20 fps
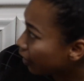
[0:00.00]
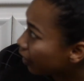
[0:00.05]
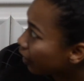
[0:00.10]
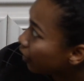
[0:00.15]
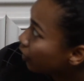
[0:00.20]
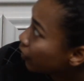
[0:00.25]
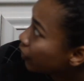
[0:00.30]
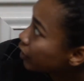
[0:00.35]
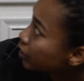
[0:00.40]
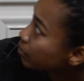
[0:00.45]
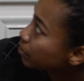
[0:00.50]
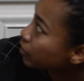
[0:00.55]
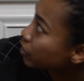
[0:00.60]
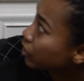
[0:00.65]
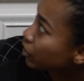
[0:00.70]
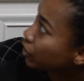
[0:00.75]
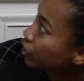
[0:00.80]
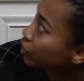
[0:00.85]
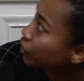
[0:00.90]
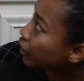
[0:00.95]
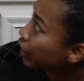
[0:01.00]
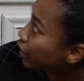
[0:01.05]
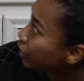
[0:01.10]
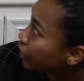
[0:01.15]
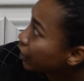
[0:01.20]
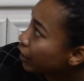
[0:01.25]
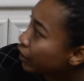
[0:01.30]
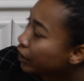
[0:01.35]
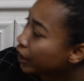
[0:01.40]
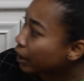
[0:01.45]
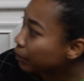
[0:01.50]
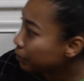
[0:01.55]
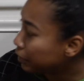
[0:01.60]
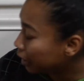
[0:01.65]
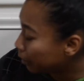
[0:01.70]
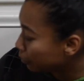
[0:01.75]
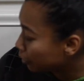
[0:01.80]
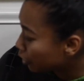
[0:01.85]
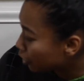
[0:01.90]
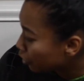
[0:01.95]
In this particular area that I'm
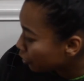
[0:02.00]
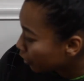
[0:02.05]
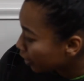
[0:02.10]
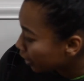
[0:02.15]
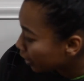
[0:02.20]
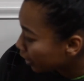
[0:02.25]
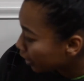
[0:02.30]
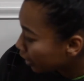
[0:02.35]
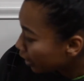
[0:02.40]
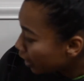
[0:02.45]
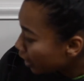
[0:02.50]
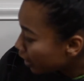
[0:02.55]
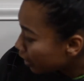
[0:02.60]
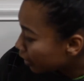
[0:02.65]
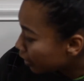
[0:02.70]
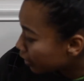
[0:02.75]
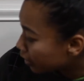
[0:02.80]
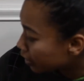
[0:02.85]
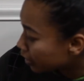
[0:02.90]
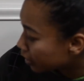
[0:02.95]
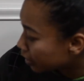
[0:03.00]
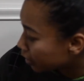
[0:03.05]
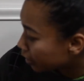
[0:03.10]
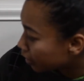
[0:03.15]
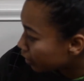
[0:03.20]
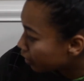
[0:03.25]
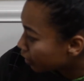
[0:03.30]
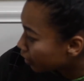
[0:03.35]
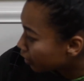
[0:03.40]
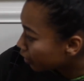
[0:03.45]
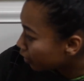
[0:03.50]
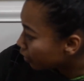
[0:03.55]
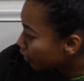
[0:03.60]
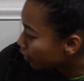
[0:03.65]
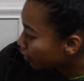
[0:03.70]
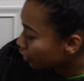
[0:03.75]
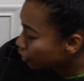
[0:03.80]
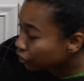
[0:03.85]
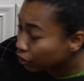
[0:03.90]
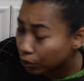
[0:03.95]
demonstrating,
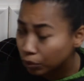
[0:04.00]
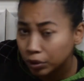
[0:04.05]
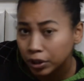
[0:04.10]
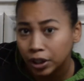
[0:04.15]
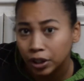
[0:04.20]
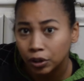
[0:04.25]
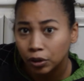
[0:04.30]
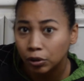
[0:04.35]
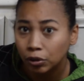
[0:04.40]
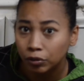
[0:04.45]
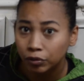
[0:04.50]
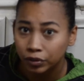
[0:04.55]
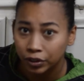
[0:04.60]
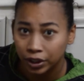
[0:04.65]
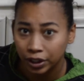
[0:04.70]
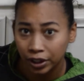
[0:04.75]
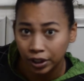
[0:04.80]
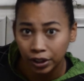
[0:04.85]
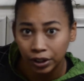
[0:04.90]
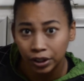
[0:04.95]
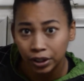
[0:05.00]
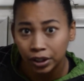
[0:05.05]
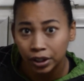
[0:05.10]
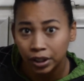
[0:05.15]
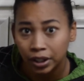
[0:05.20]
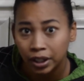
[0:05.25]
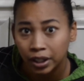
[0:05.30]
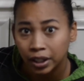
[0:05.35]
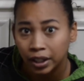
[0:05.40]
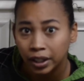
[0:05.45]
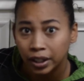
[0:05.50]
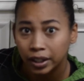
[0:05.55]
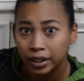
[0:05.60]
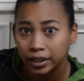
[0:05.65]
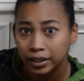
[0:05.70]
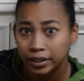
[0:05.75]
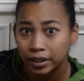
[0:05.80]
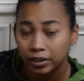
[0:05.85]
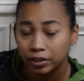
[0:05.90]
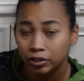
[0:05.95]
the toe kick over here
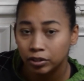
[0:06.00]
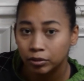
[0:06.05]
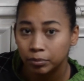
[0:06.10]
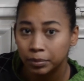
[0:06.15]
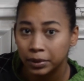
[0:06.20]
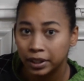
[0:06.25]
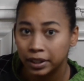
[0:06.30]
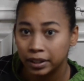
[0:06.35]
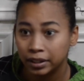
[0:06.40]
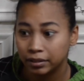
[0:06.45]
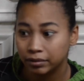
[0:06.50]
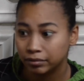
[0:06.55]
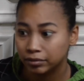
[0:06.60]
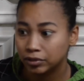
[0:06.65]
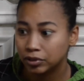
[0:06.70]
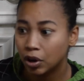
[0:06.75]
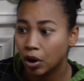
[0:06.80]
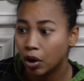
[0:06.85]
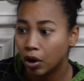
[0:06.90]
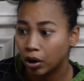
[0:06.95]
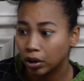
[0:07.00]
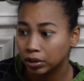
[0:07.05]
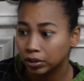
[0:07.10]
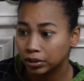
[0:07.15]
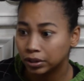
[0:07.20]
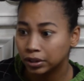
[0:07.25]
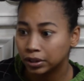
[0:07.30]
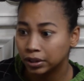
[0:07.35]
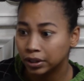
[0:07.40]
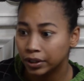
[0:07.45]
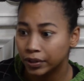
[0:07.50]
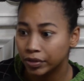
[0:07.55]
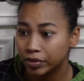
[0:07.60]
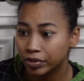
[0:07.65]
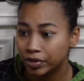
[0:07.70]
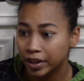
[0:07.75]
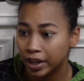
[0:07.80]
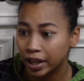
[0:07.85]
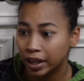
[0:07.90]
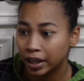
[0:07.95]
is a little bit taller
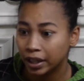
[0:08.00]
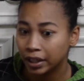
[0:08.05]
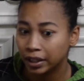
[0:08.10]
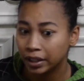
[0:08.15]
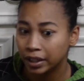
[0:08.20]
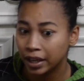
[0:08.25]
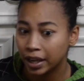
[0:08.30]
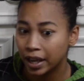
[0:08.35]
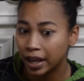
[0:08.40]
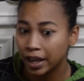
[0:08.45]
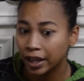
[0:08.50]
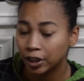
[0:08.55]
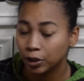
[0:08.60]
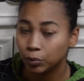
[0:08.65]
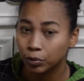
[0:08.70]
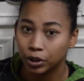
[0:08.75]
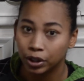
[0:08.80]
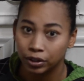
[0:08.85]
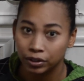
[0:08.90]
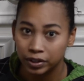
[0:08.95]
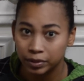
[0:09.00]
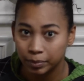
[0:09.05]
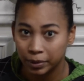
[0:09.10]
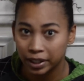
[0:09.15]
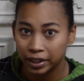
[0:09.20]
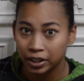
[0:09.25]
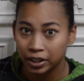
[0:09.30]
than anywhere else in my